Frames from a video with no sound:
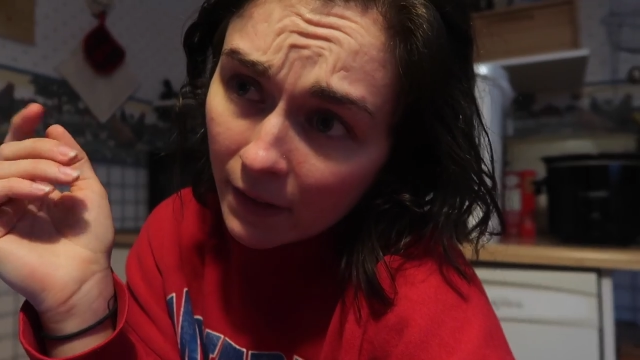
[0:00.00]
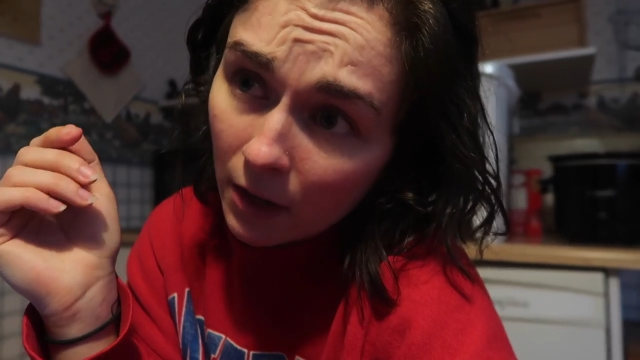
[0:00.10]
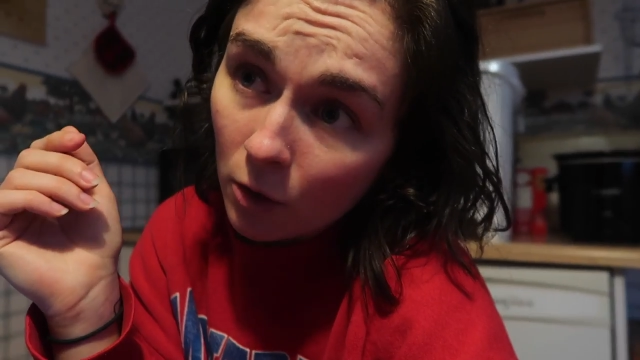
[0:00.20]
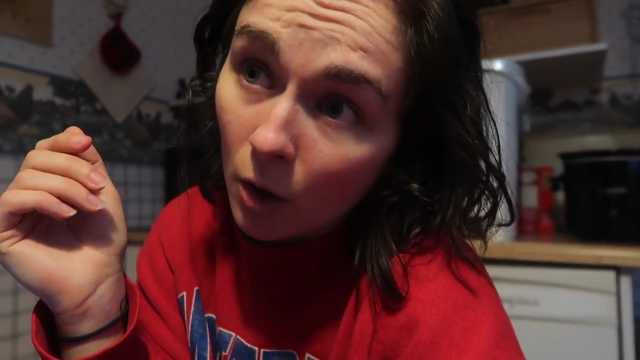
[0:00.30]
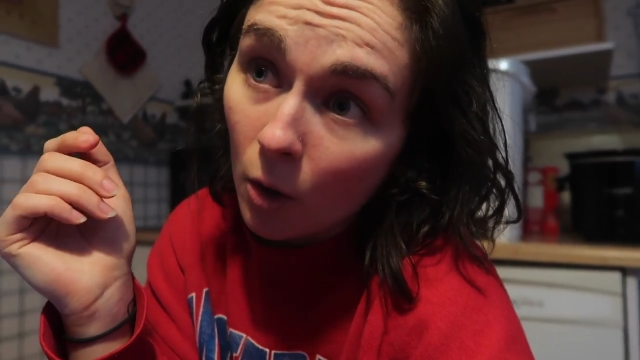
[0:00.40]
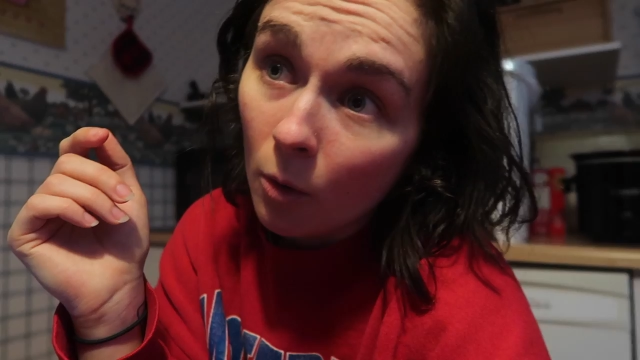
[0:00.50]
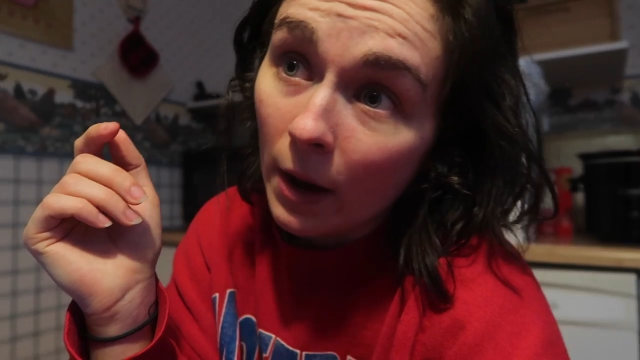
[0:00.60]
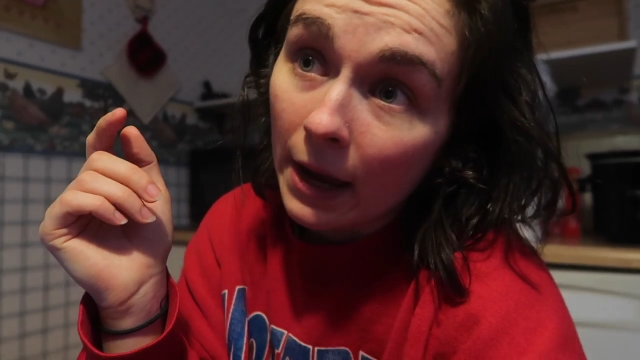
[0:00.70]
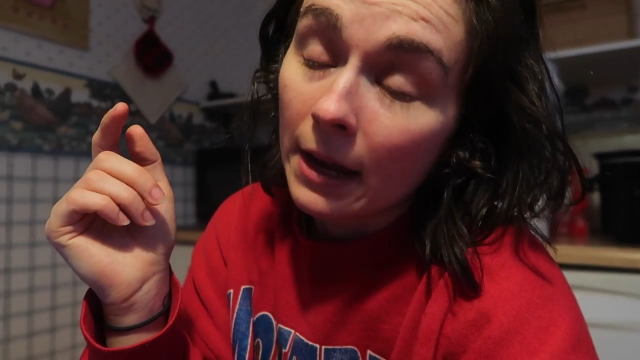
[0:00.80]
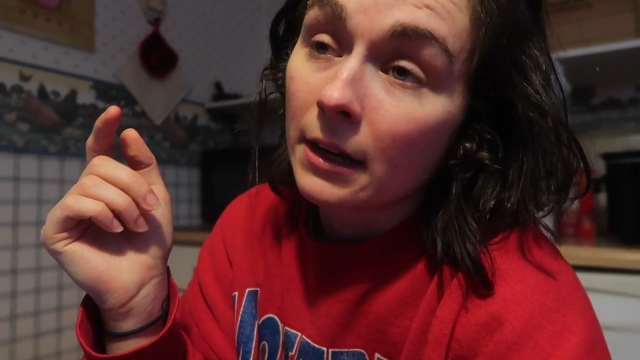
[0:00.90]
And then I'll
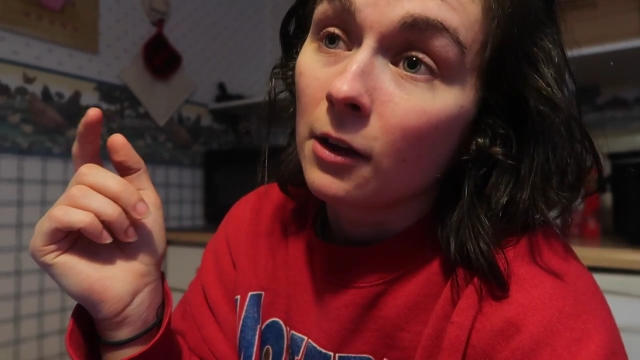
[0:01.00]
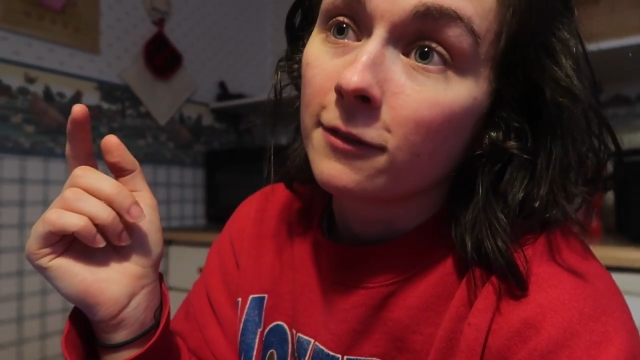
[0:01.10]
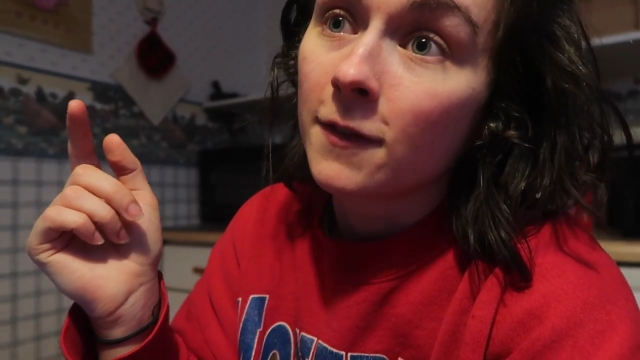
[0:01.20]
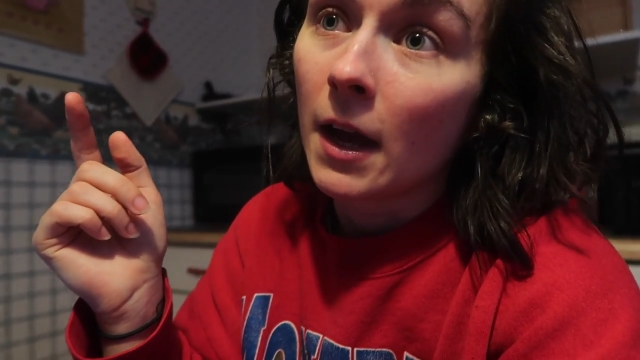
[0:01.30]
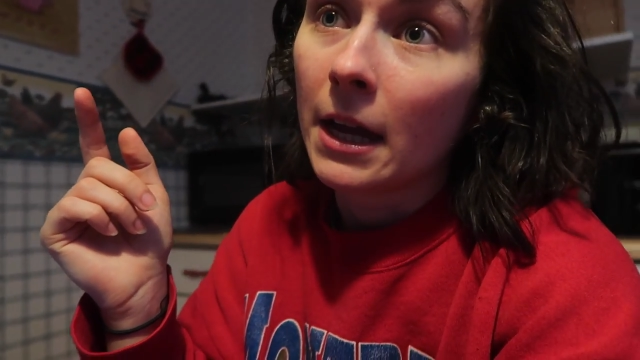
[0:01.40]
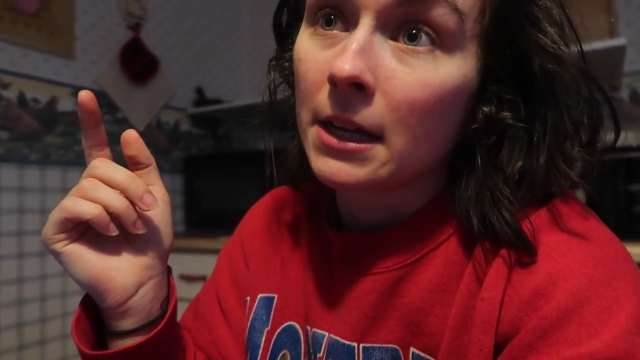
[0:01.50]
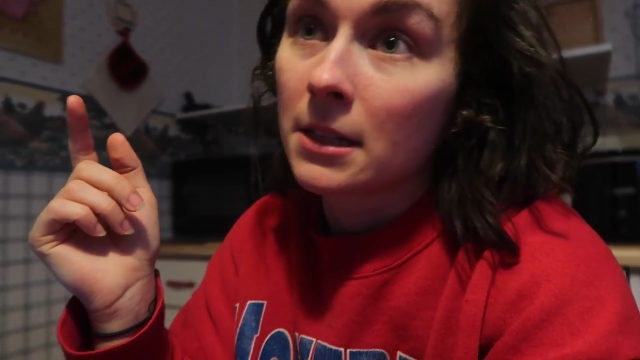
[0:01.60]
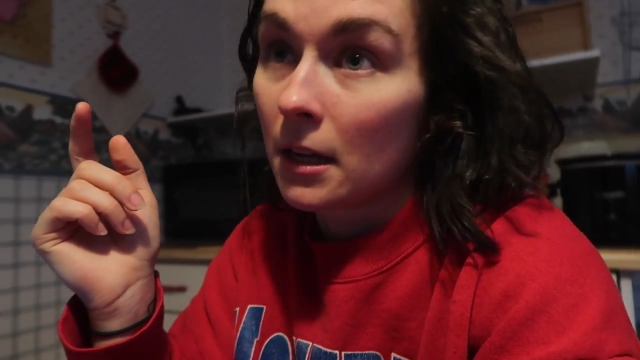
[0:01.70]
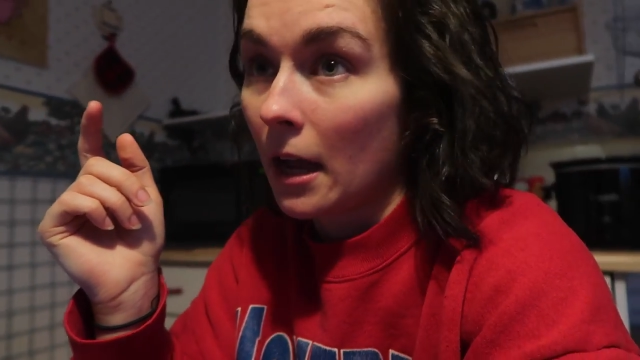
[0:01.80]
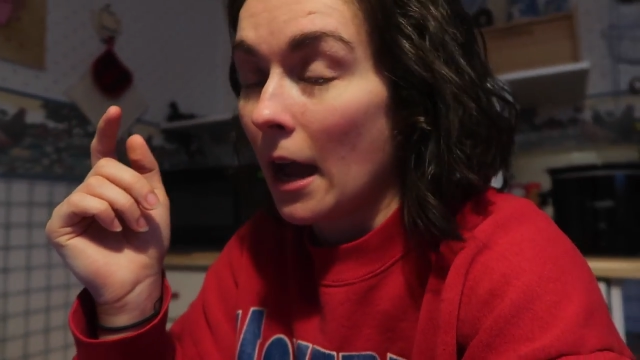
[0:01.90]
go and I'll
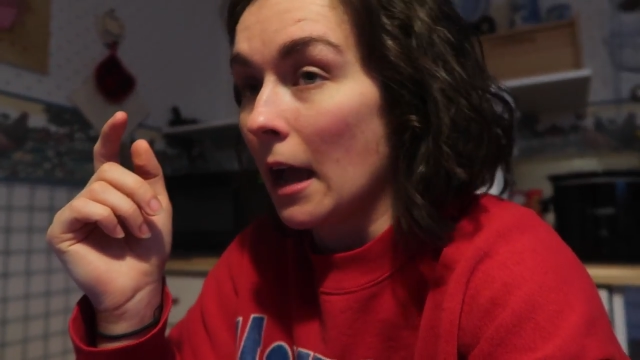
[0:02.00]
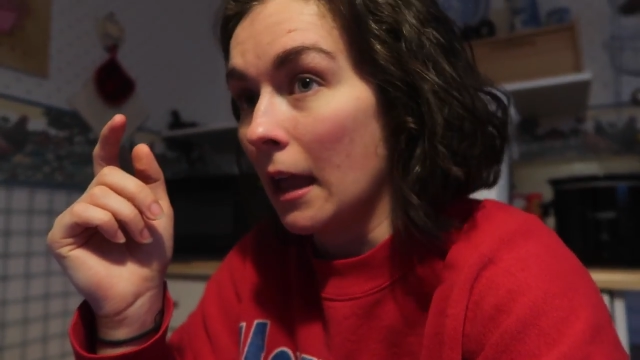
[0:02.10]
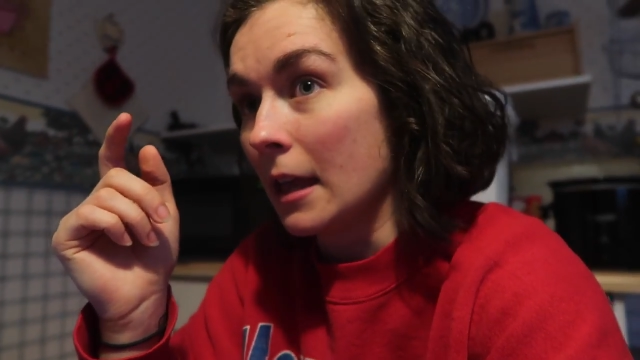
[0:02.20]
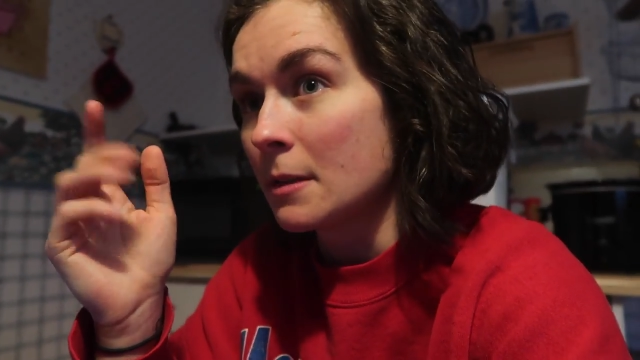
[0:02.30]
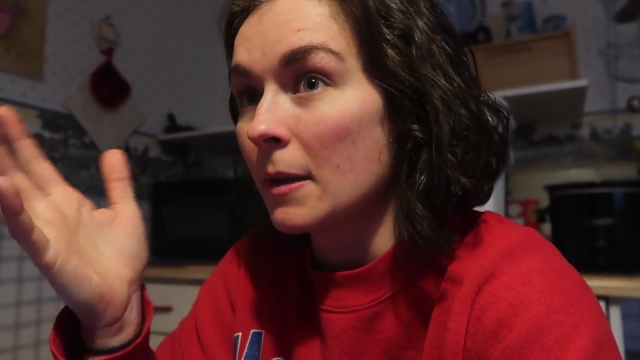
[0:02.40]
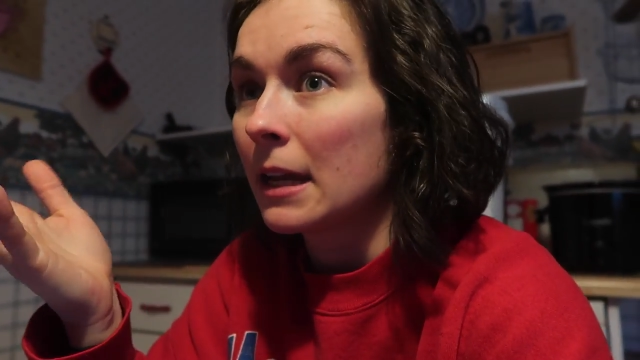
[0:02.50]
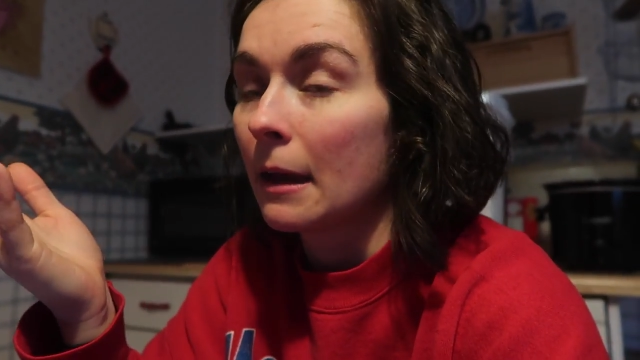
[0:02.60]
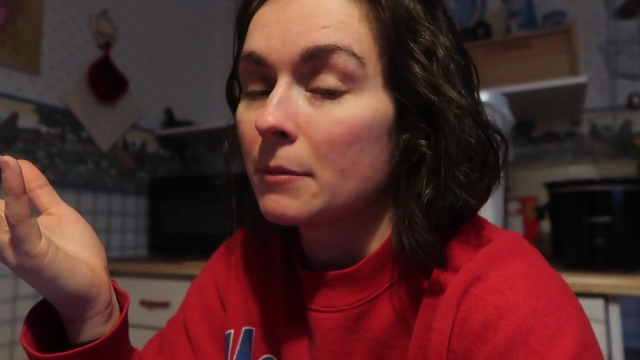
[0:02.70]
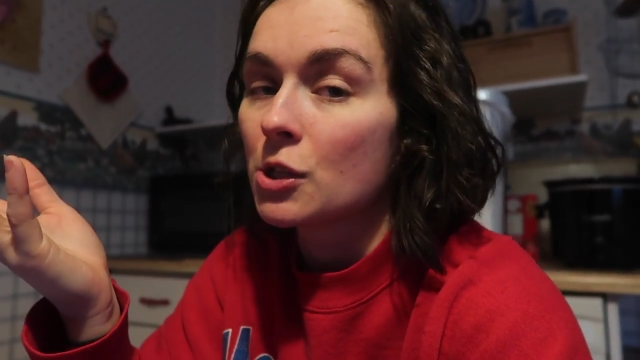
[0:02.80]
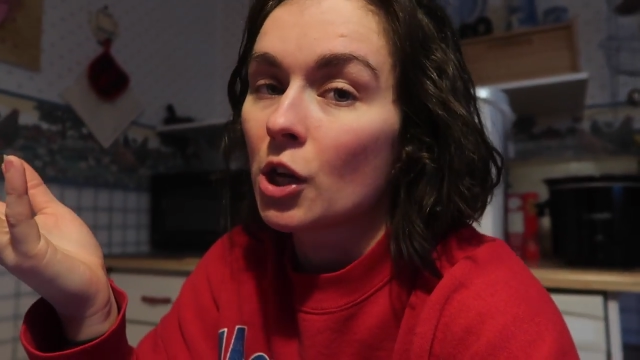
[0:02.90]
find as many
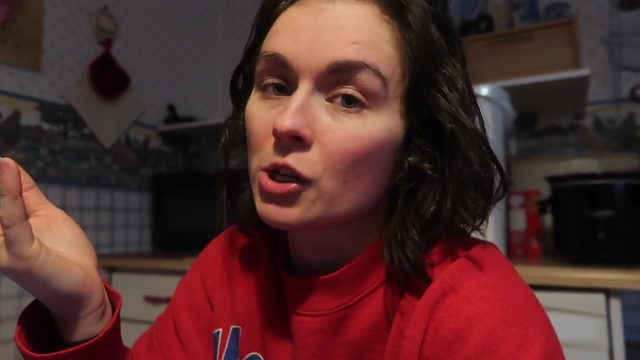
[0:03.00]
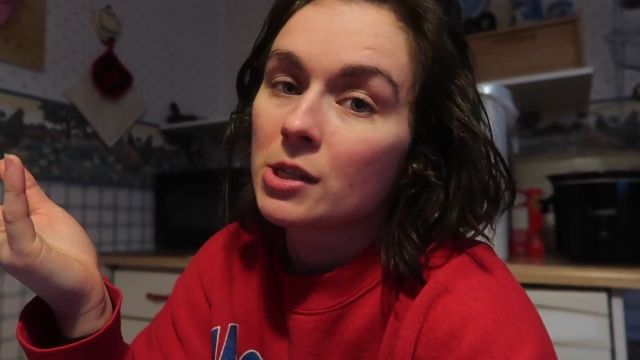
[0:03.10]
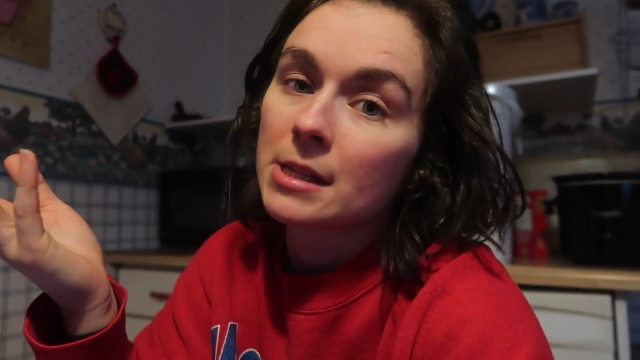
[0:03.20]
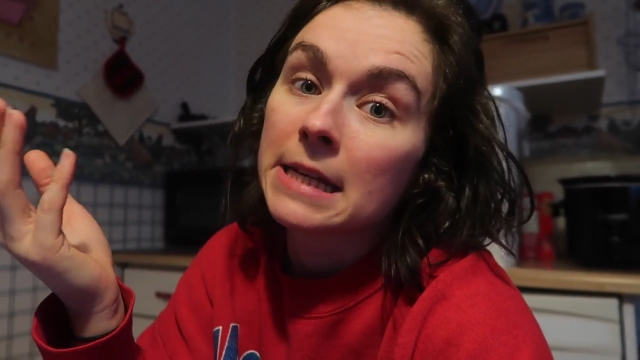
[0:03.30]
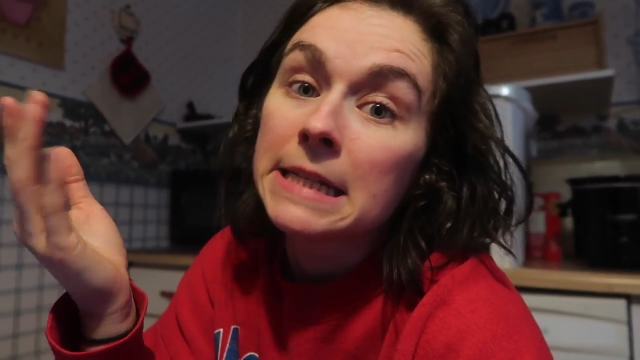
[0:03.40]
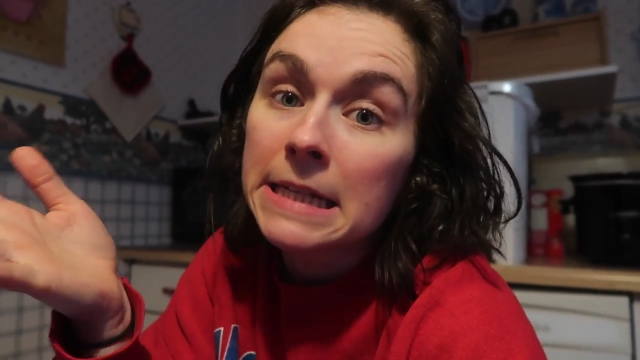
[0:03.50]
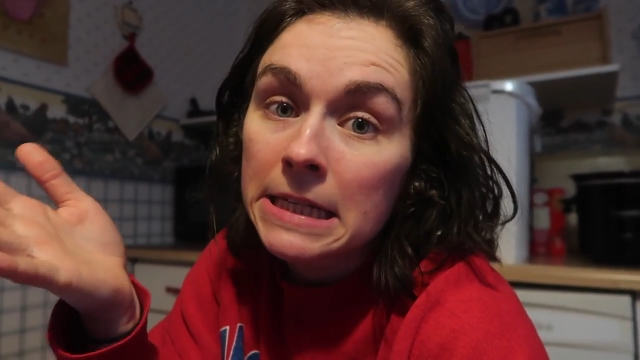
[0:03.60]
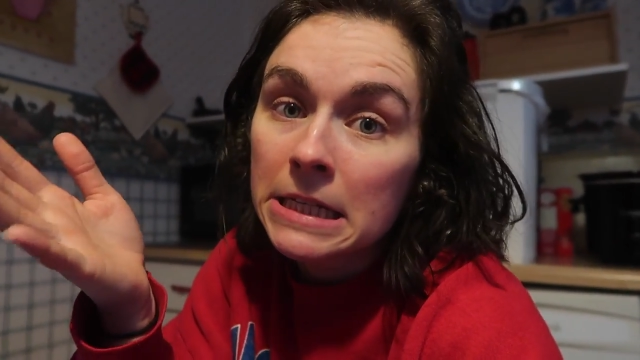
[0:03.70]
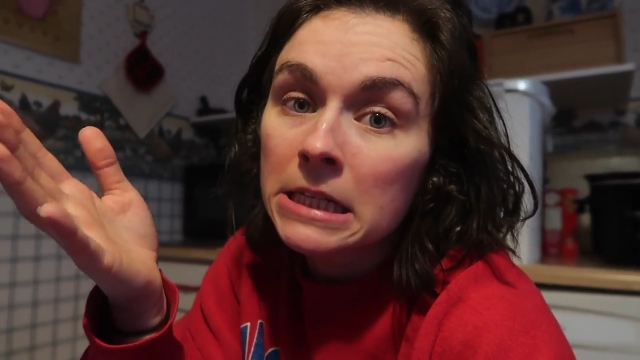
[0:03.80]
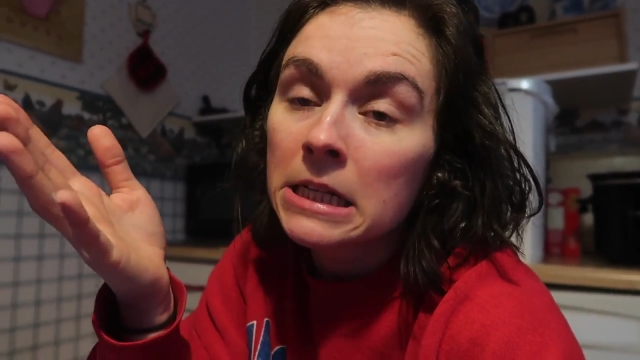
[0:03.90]
empty jars as I
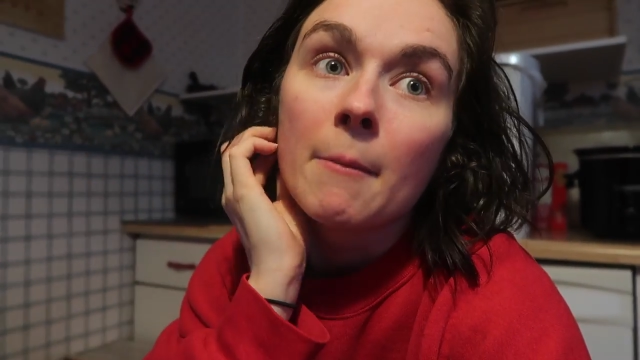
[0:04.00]
need.